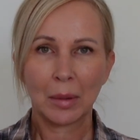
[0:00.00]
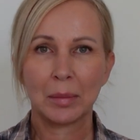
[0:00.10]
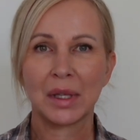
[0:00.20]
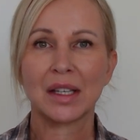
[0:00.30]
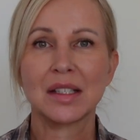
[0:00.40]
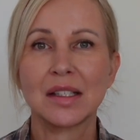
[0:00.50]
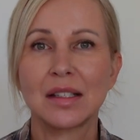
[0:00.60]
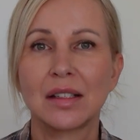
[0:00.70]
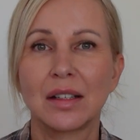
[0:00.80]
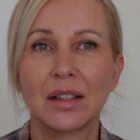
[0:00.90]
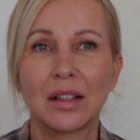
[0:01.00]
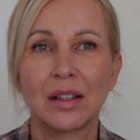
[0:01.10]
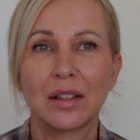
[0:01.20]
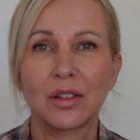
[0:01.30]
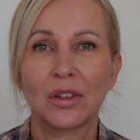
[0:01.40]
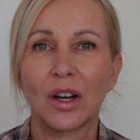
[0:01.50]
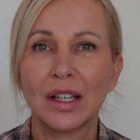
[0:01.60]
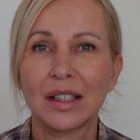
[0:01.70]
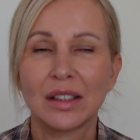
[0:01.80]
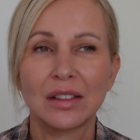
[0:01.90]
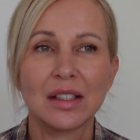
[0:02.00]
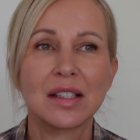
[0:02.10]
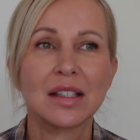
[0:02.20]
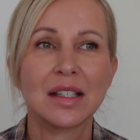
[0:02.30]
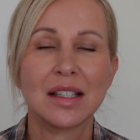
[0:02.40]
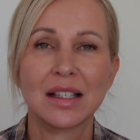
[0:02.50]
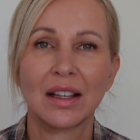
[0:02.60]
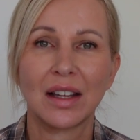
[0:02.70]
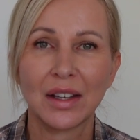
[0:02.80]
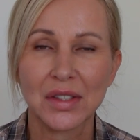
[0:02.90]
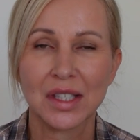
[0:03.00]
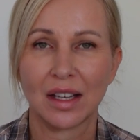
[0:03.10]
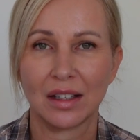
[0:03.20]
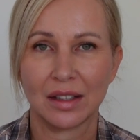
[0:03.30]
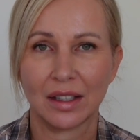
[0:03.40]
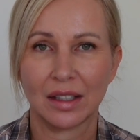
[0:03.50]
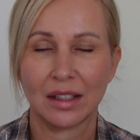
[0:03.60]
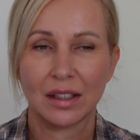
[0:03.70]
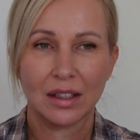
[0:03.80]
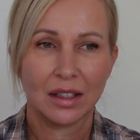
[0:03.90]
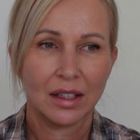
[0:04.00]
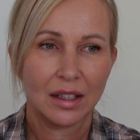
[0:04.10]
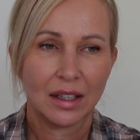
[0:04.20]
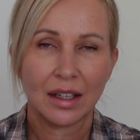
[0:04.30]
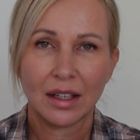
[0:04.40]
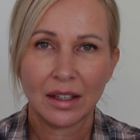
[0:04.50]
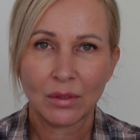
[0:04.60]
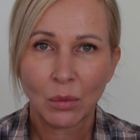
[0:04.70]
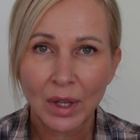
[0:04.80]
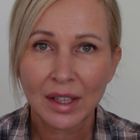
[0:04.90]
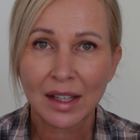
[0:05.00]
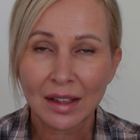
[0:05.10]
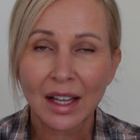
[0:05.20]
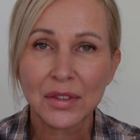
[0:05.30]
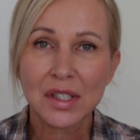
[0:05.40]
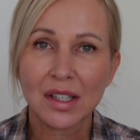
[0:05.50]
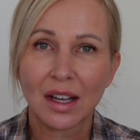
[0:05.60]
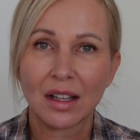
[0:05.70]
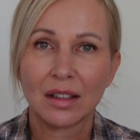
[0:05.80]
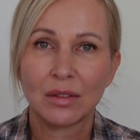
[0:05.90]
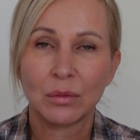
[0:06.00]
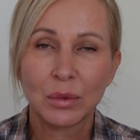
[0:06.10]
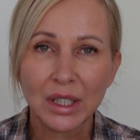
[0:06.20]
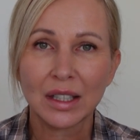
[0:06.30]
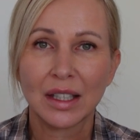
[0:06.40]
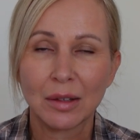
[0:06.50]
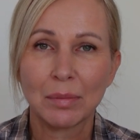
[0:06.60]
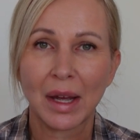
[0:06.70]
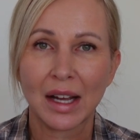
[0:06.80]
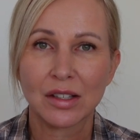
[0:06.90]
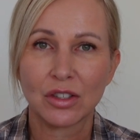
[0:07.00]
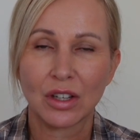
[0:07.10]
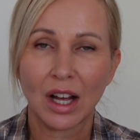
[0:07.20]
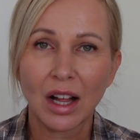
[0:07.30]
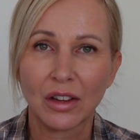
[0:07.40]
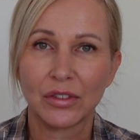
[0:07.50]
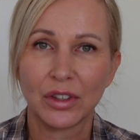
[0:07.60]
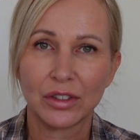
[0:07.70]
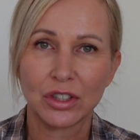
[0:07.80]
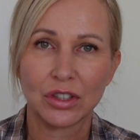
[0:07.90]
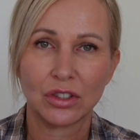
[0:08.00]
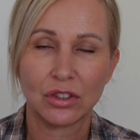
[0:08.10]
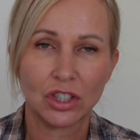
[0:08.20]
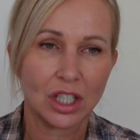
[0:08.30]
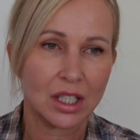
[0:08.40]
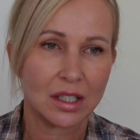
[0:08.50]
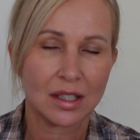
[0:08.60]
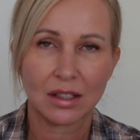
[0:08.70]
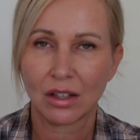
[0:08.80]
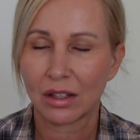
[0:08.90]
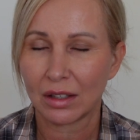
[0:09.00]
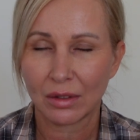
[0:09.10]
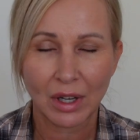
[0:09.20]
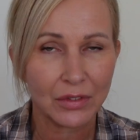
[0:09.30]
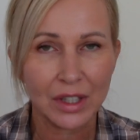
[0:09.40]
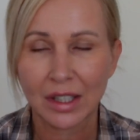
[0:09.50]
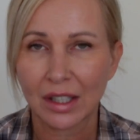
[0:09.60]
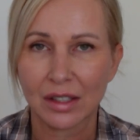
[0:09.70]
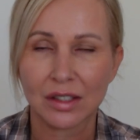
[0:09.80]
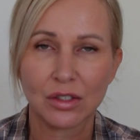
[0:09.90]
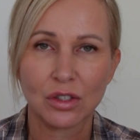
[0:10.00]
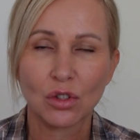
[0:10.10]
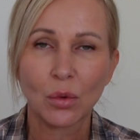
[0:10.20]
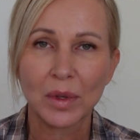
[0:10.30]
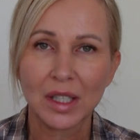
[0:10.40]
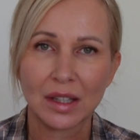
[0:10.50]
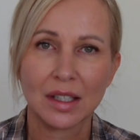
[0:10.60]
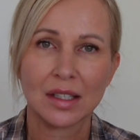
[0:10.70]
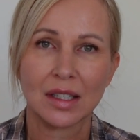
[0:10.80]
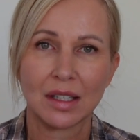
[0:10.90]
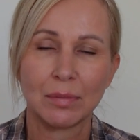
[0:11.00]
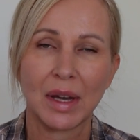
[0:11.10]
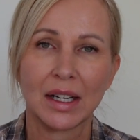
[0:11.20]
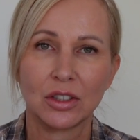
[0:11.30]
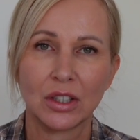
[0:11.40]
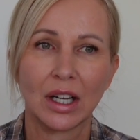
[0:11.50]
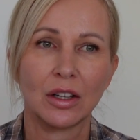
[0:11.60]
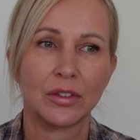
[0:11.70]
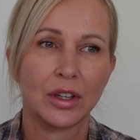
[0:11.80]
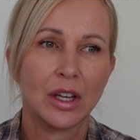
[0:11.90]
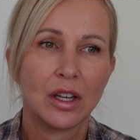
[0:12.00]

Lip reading: Because chronic illness is a lifestyle thing. That lifestyle really impacts your health, not just your genes and not everything else. There's so many things that impact your health.